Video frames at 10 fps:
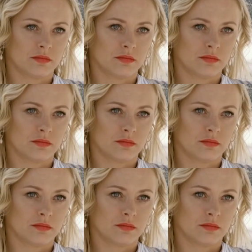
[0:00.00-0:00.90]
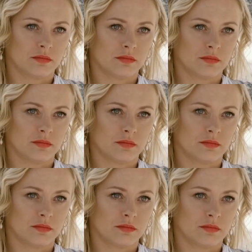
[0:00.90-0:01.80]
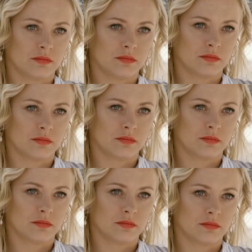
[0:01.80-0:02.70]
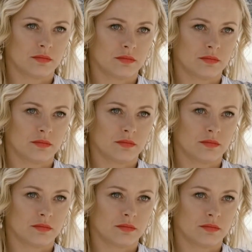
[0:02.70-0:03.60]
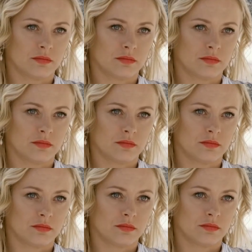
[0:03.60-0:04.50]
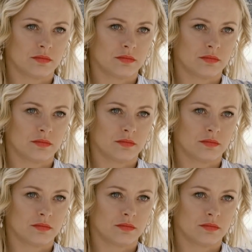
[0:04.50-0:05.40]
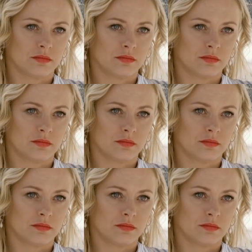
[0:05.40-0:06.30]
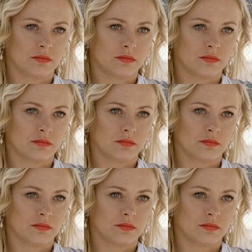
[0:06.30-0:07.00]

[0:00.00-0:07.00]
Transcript: [no speech]